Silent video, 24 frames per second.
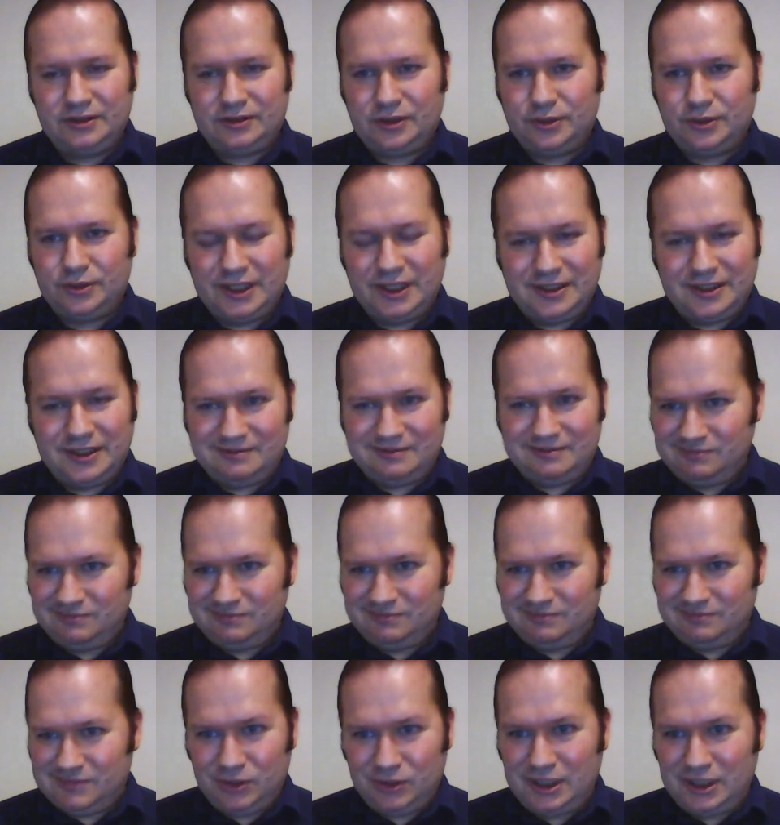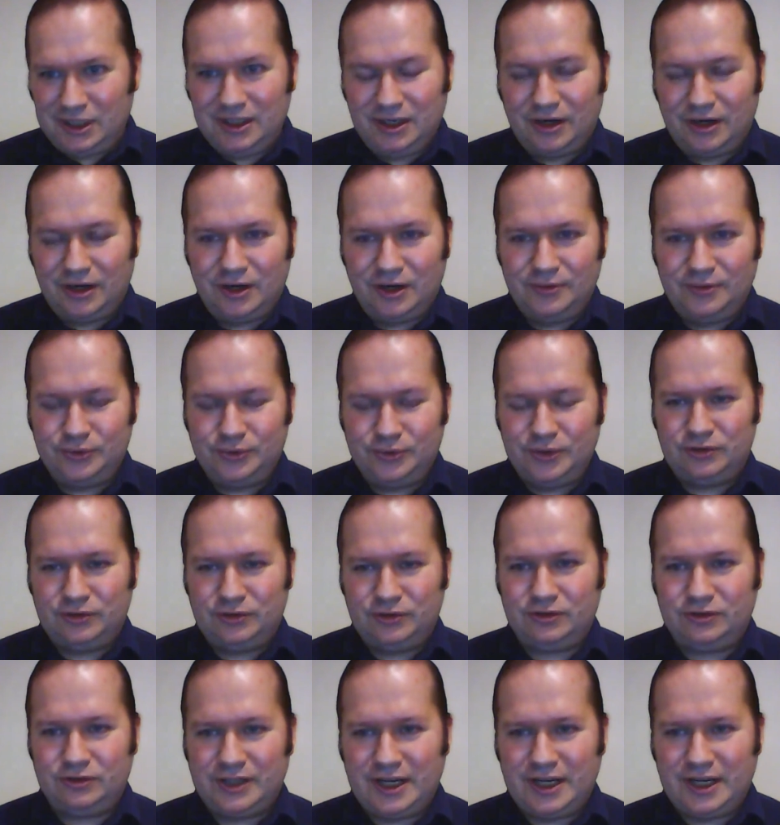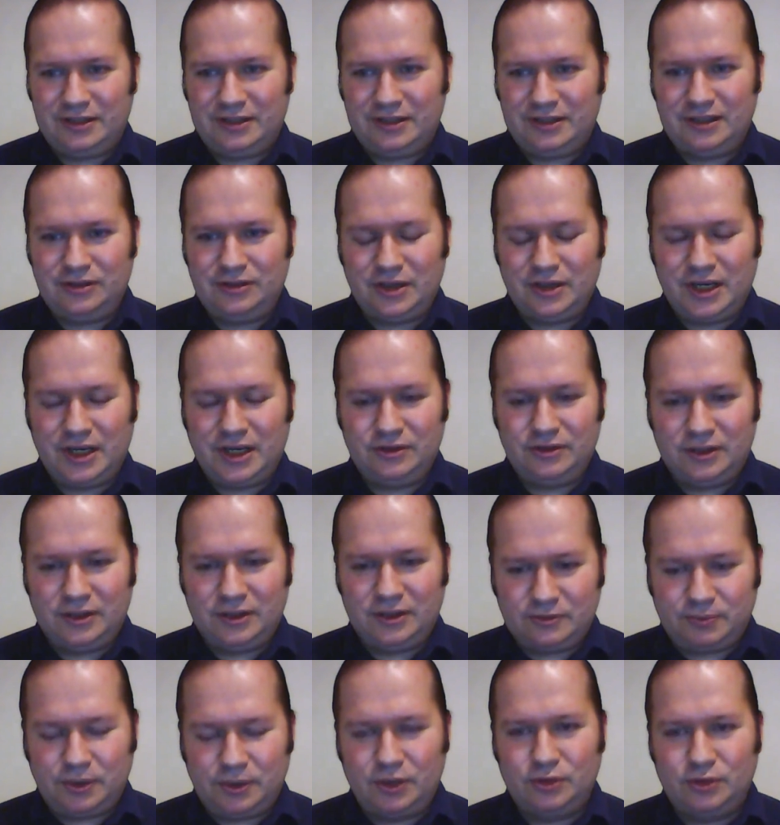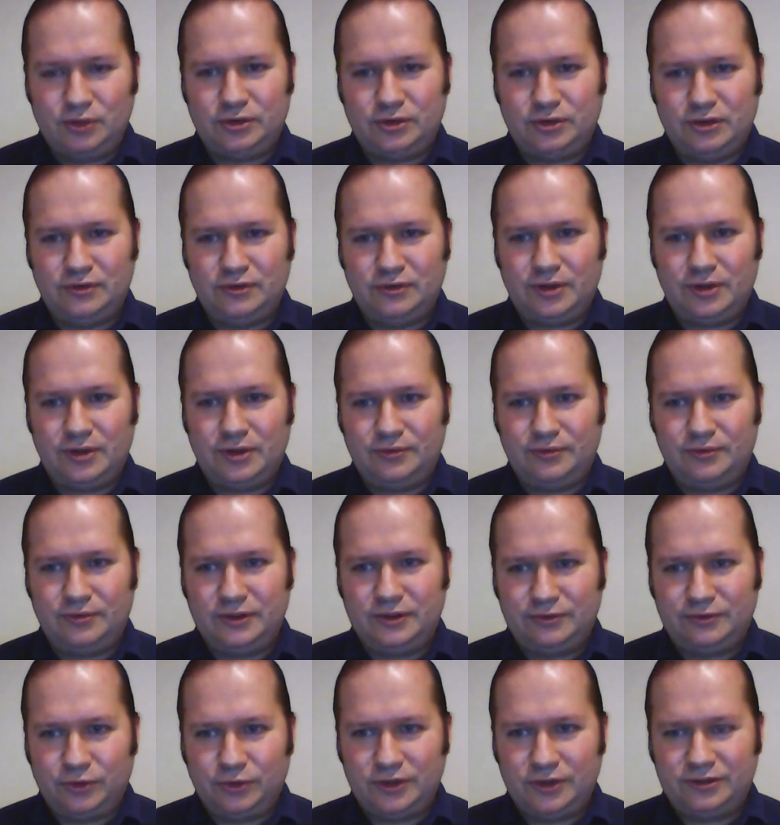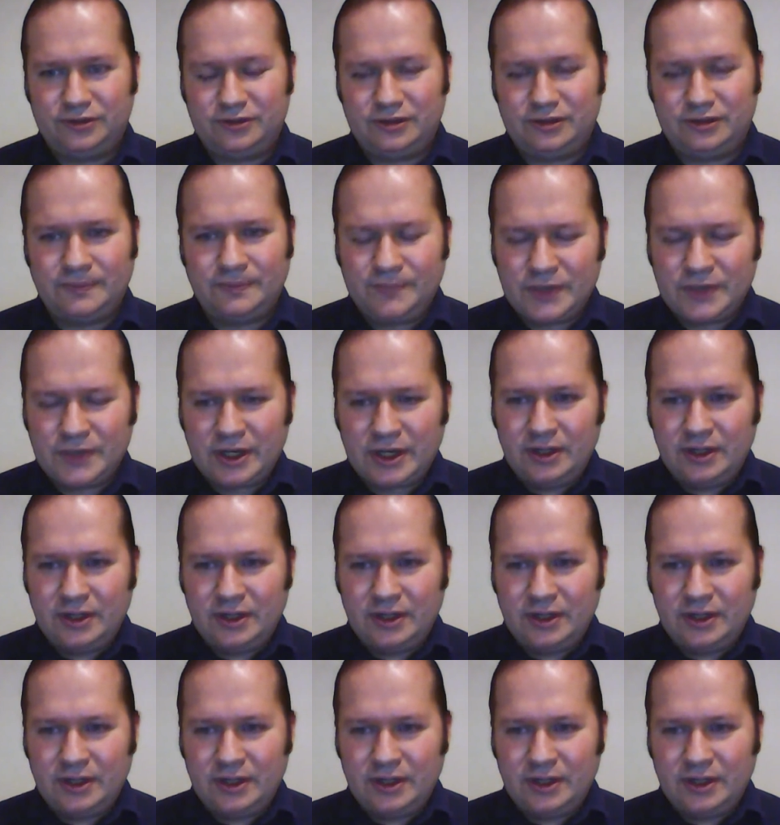So they really harmed Swedish society, and you had an explosion of divorces.